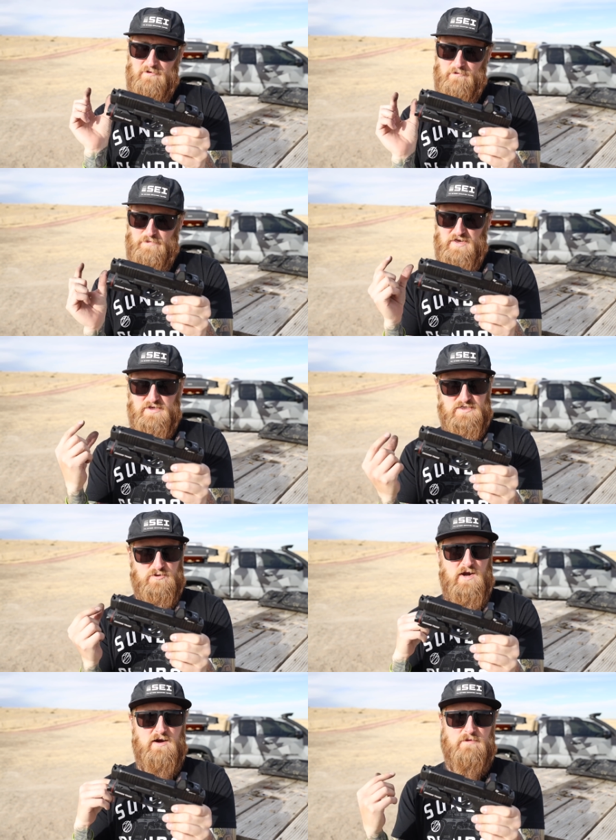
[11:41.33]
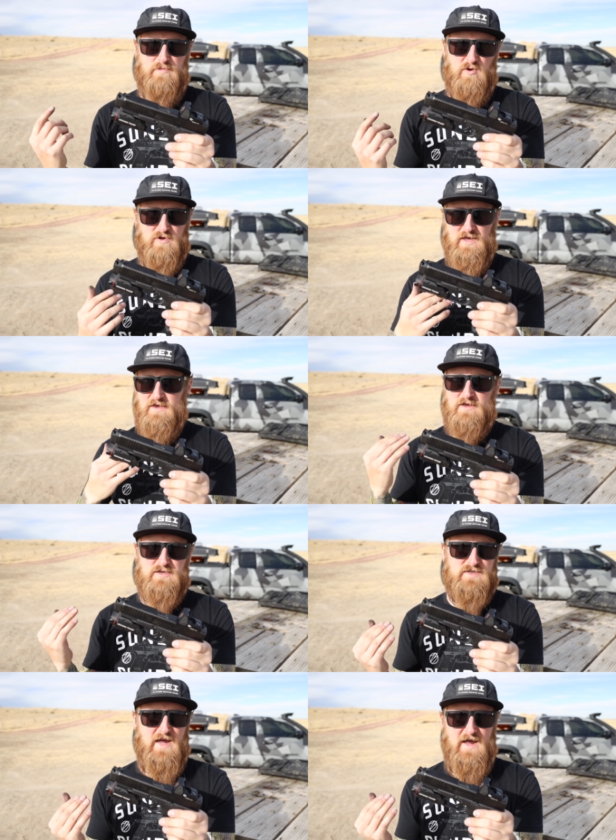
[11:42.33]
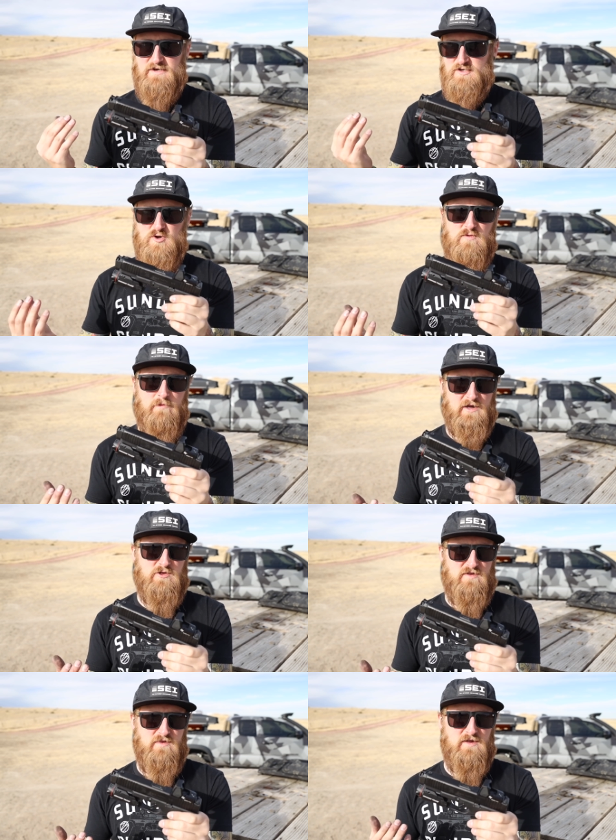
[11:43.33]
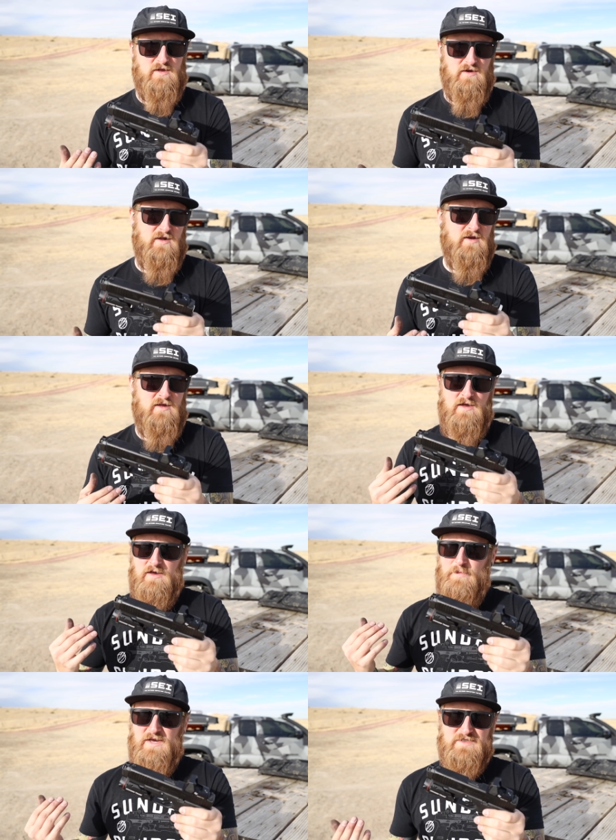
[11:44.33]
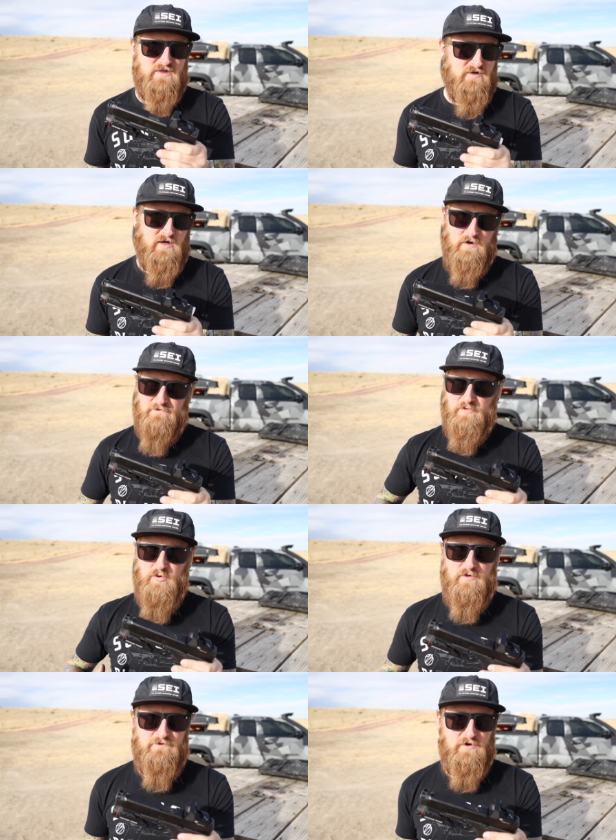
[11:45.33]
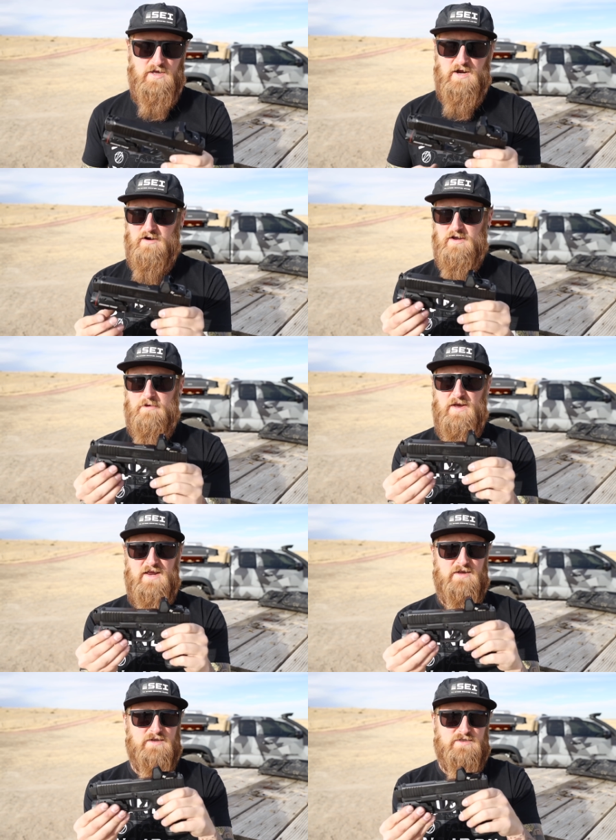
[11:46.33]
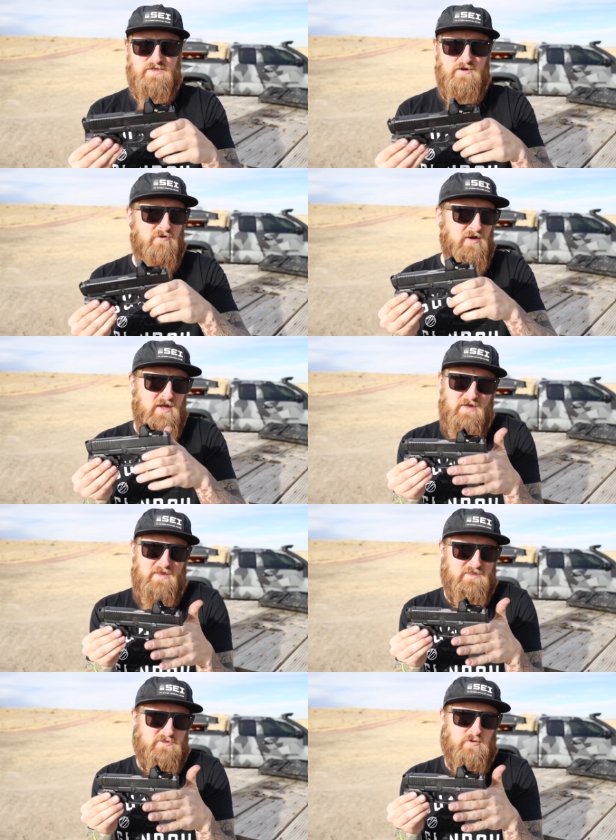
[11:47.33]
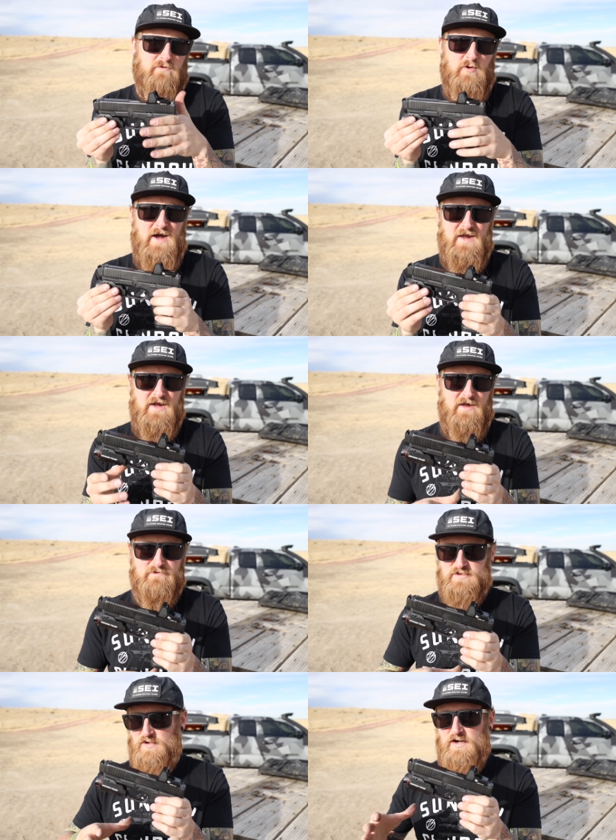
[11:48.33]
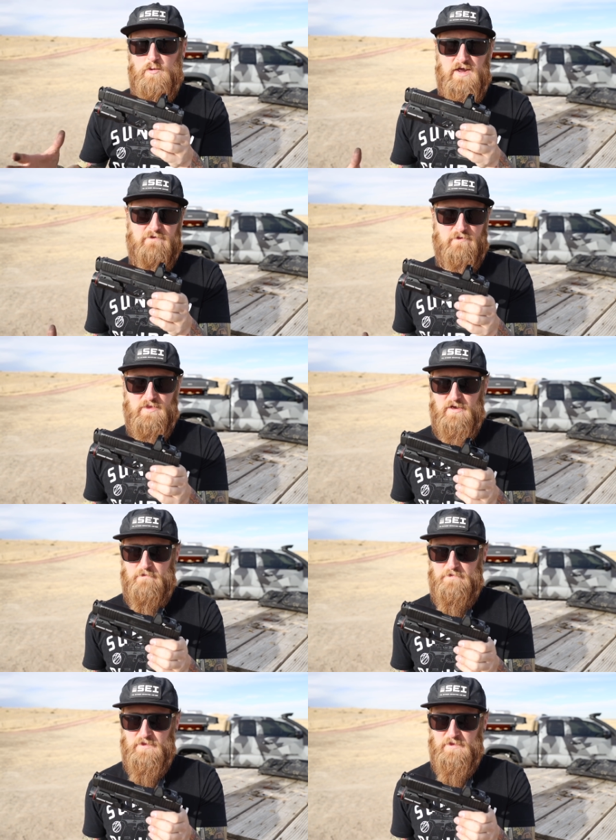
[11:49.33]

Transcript: they're big, square, and bulky and they just add too much to the gun. Makes it uncomfortable if you're carrying appendix so that's sort of why I've strayed away from them.